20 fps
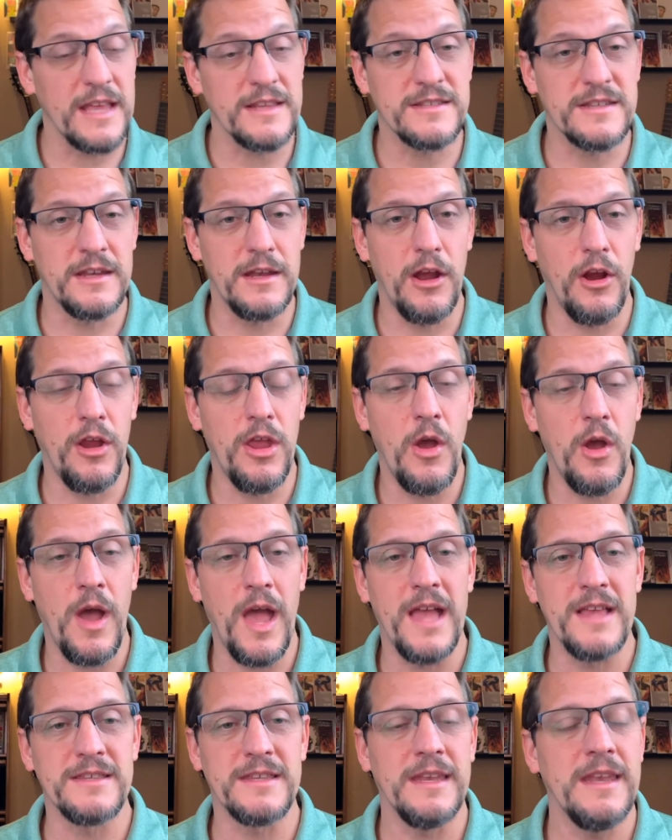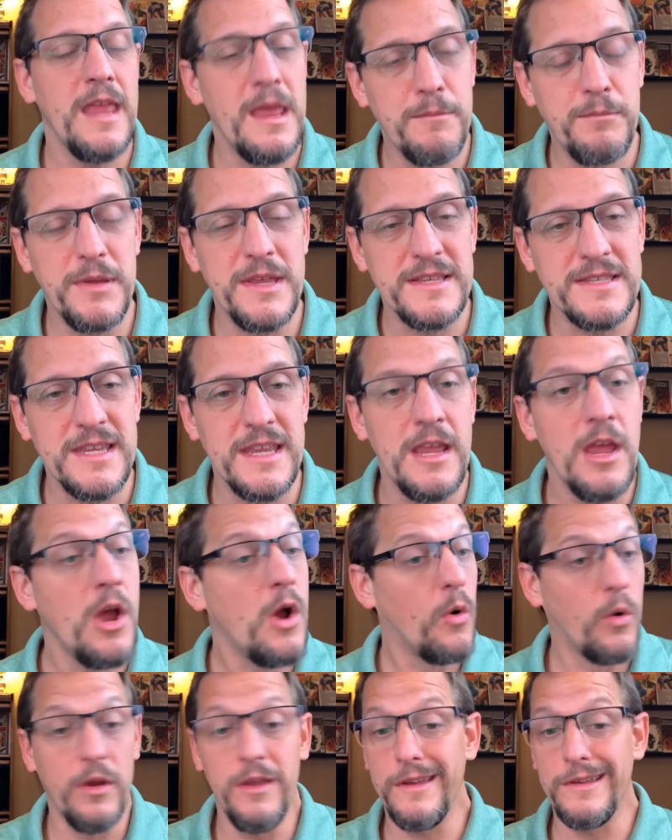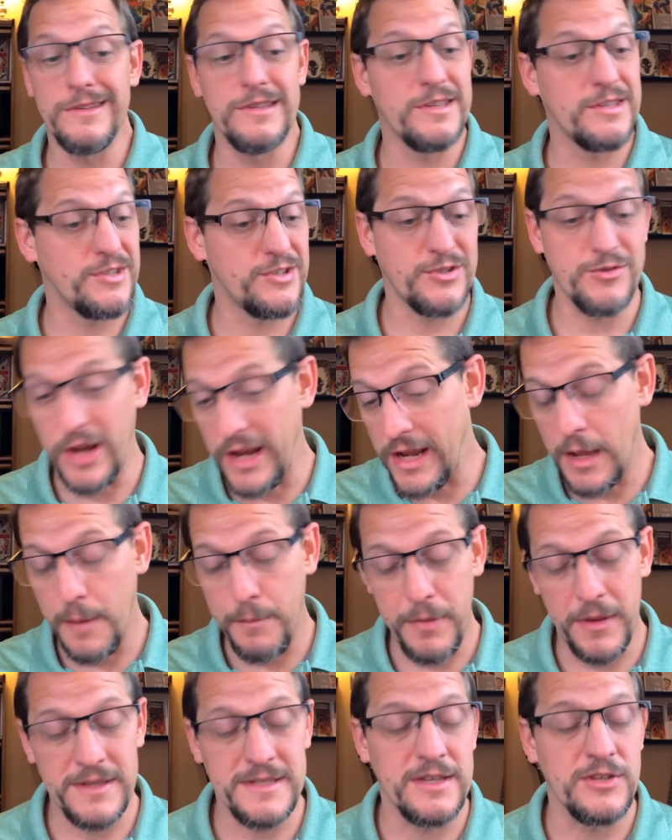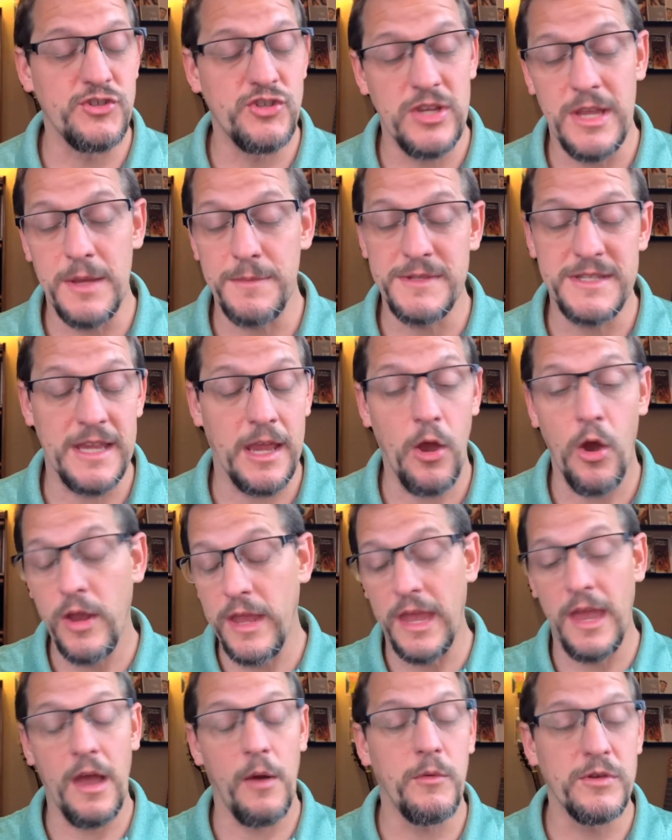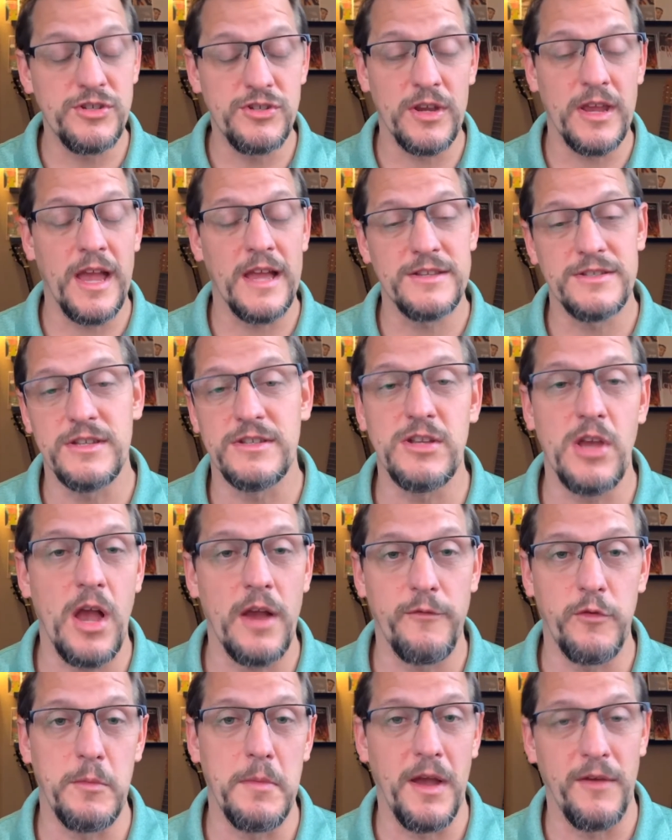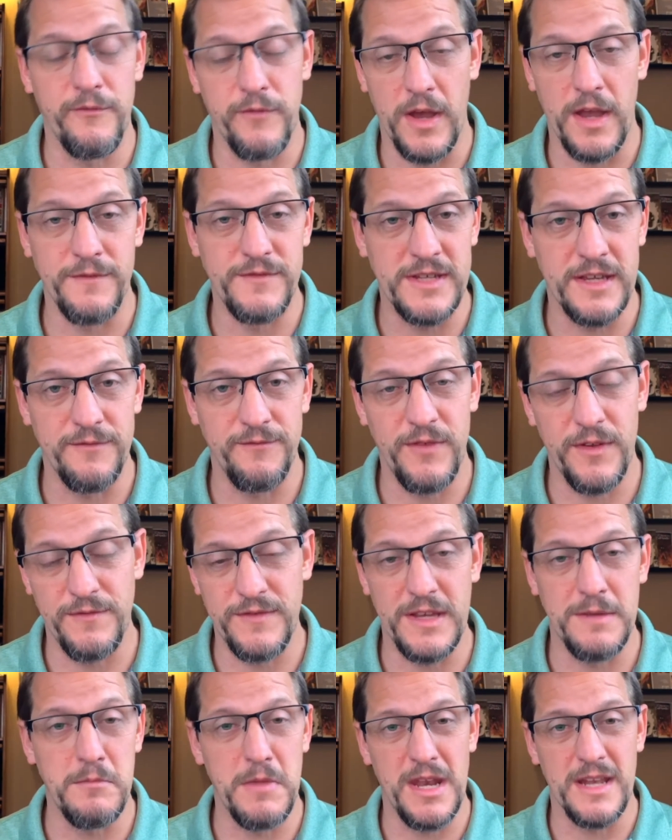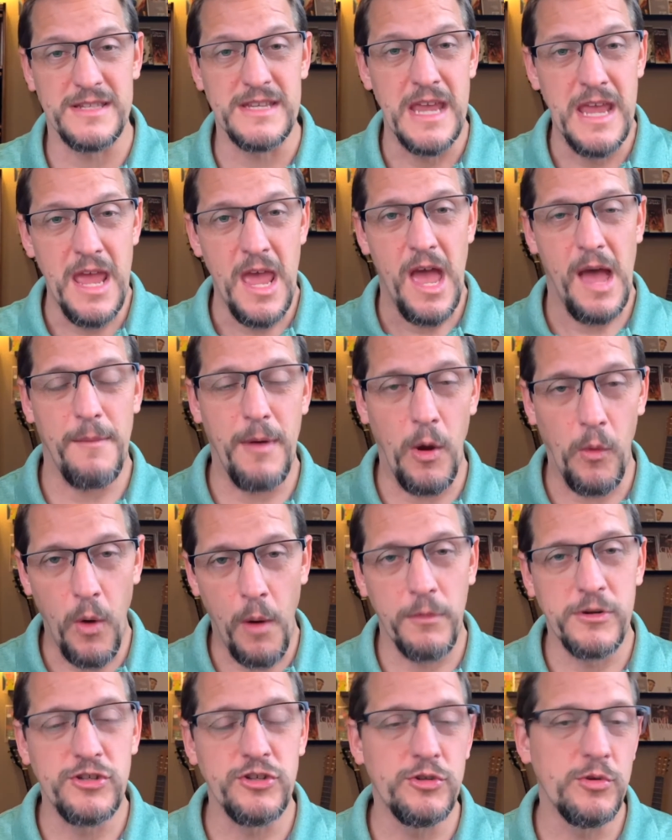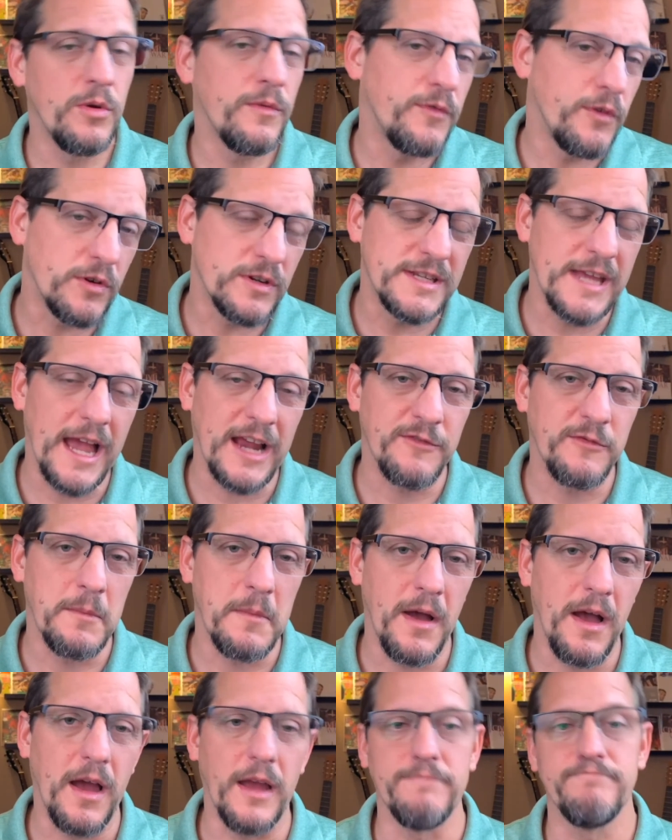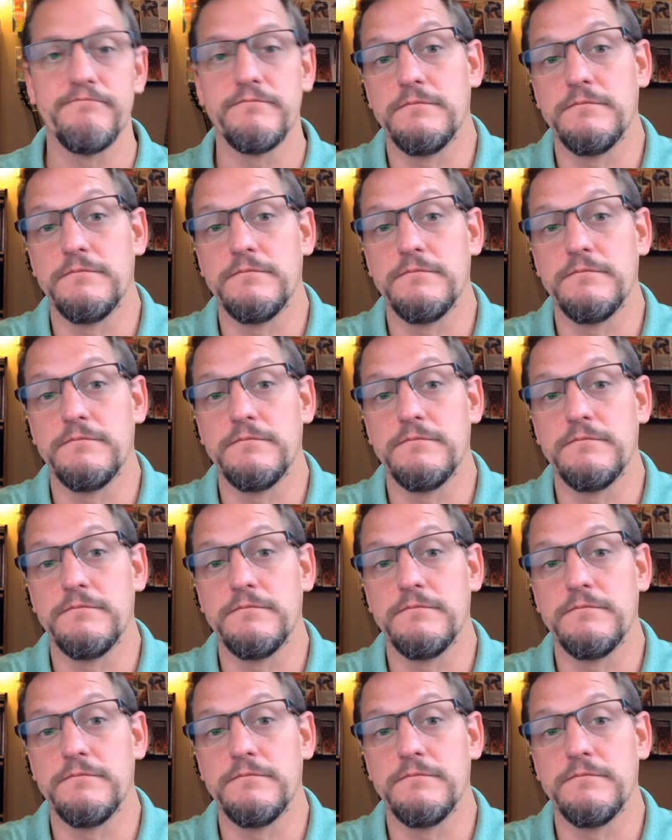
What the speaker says: scenario as an NPC, or you can just straight up as a GM say, okay, I want you guys to talk for about 5, 10, 15 minutes about what would you do if you're attacked from behind.